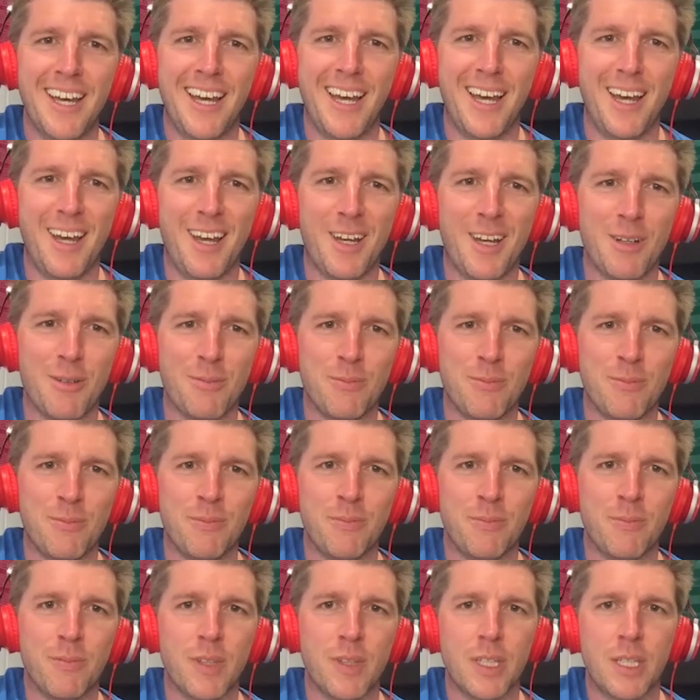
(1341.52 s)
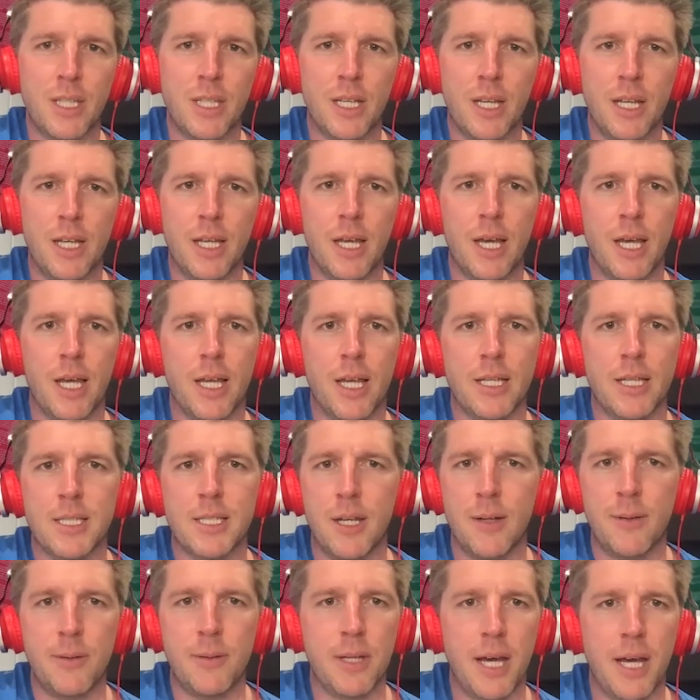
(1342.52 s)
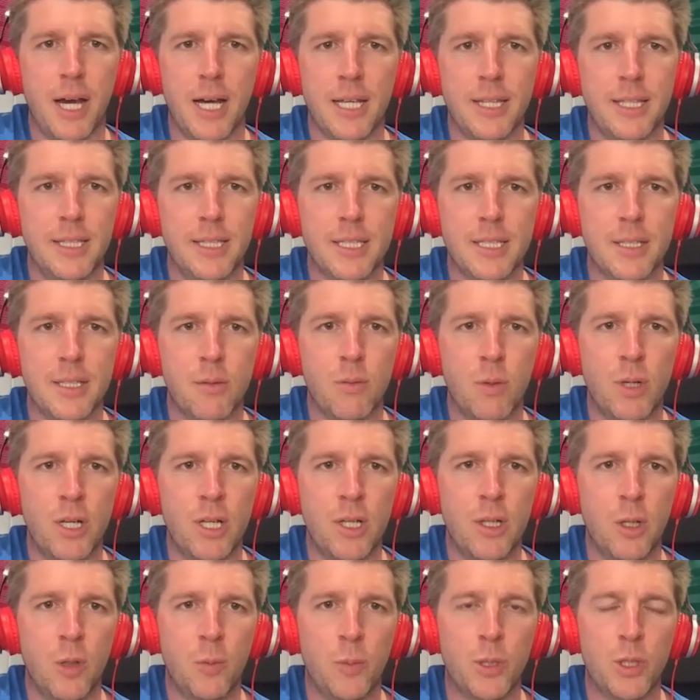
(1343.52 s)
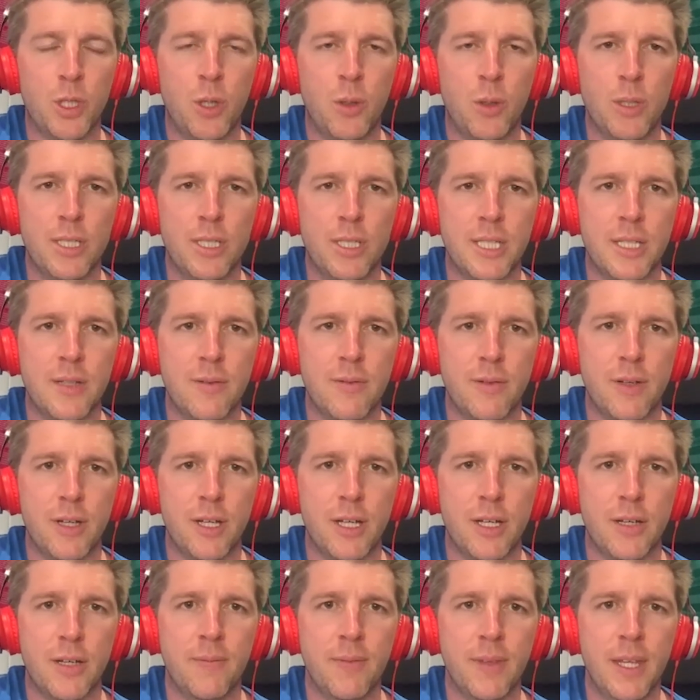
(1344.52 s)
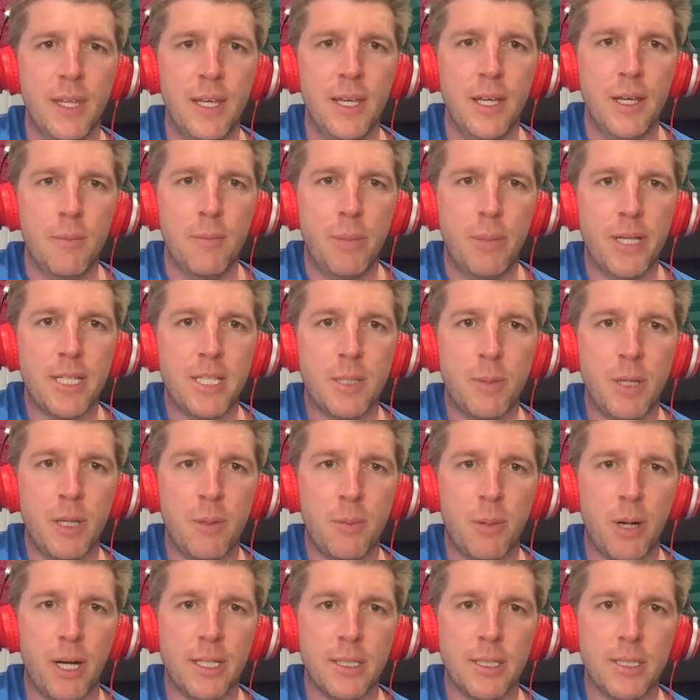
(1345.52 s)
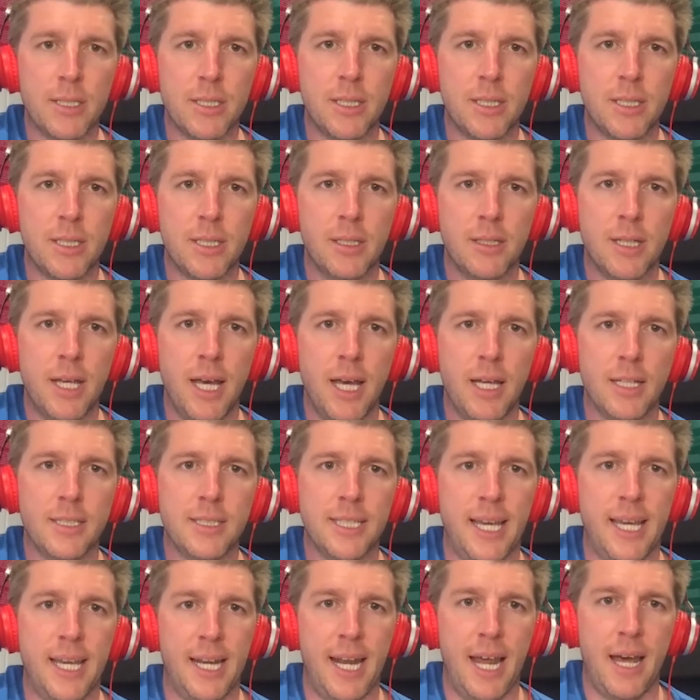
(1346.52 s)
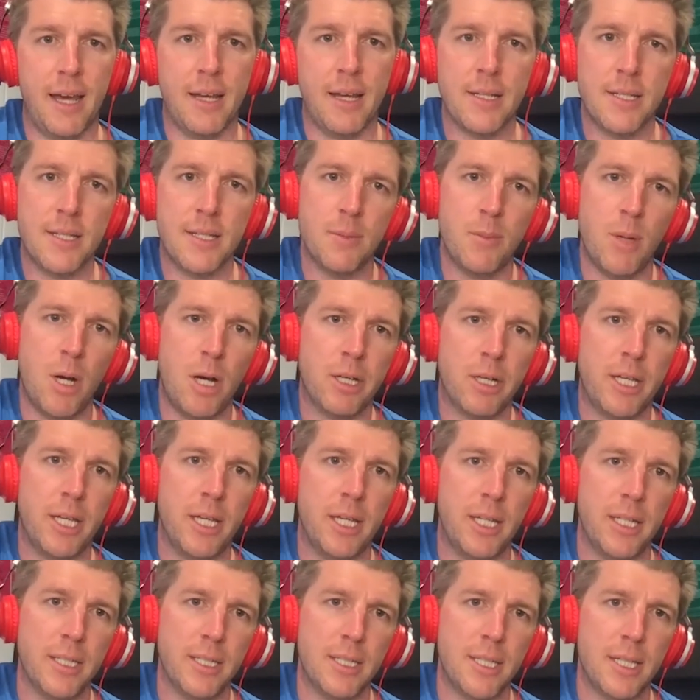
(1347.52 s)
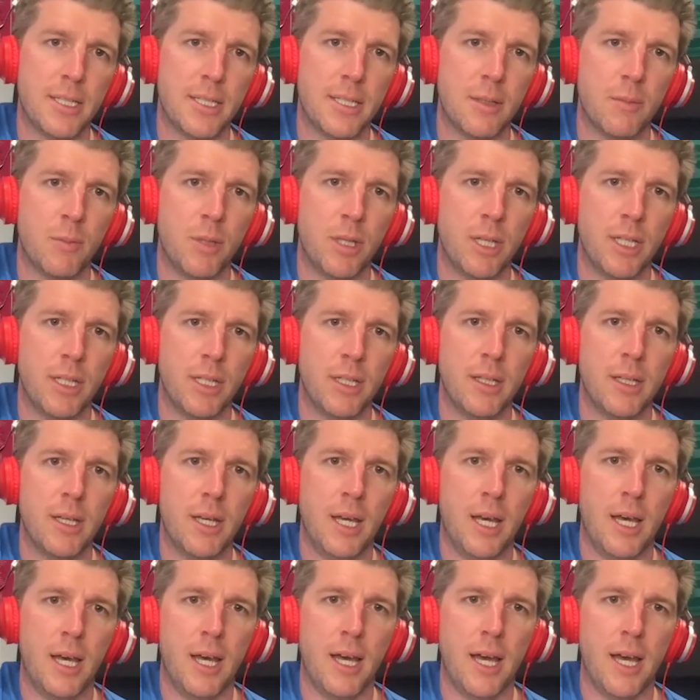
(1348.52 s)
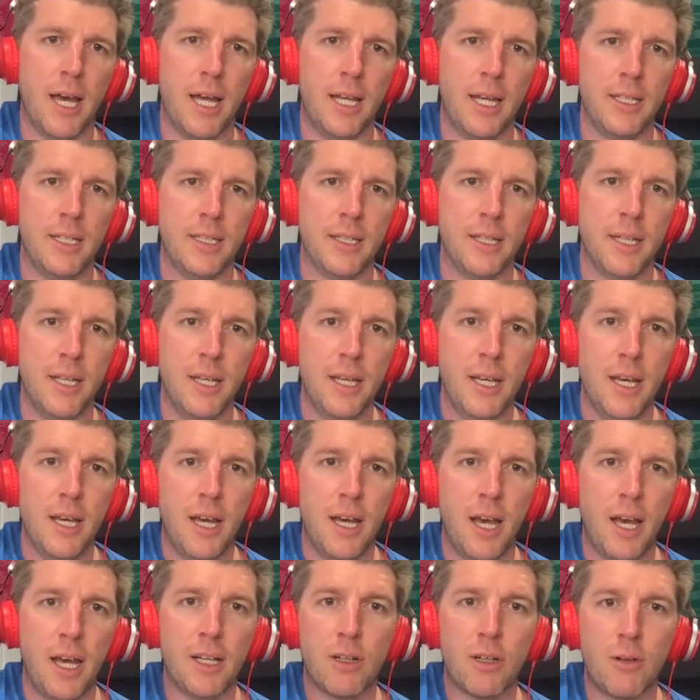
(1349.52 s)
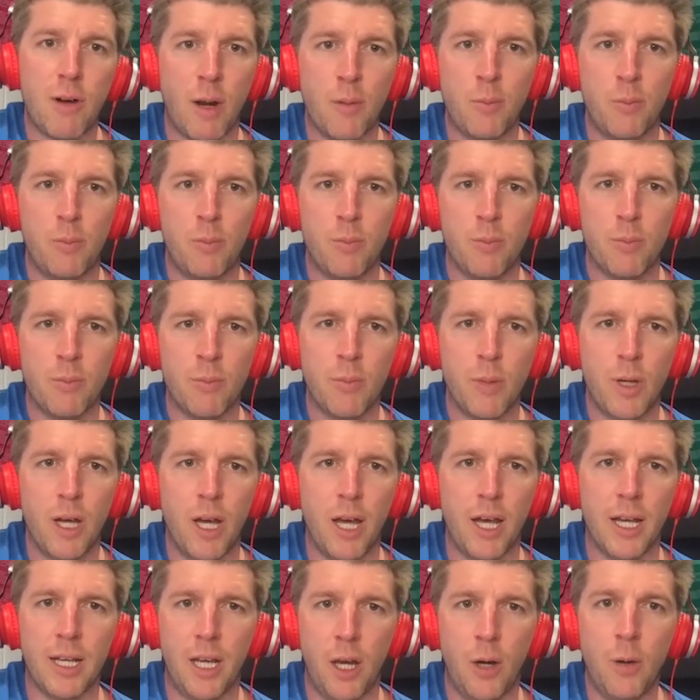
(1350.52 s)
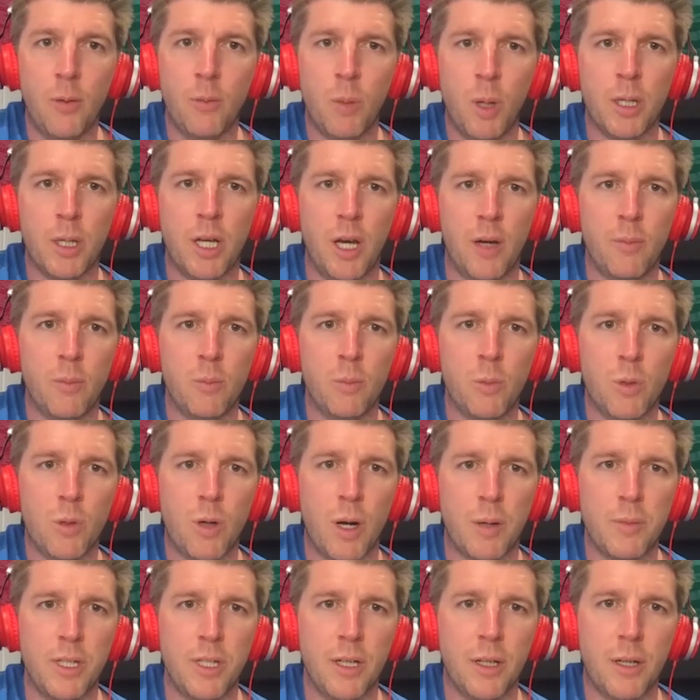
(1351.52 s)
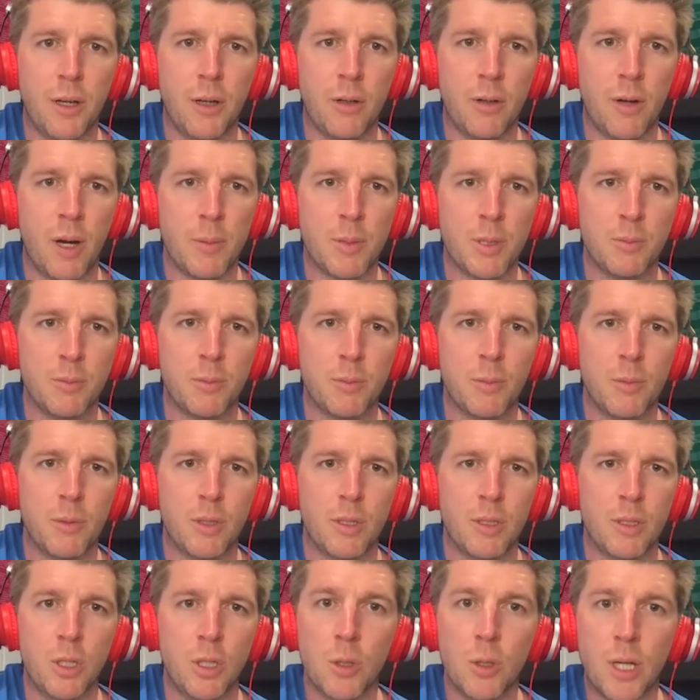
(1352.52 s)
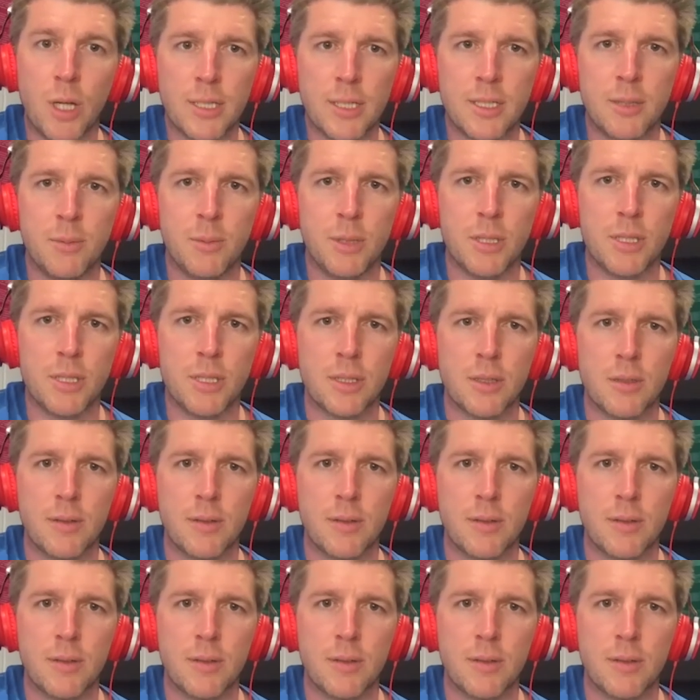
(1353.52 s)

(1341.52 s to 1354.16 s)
know, so I think there's a real opportunity for B2B brands to get out into the market and say something and go and grab some new customers.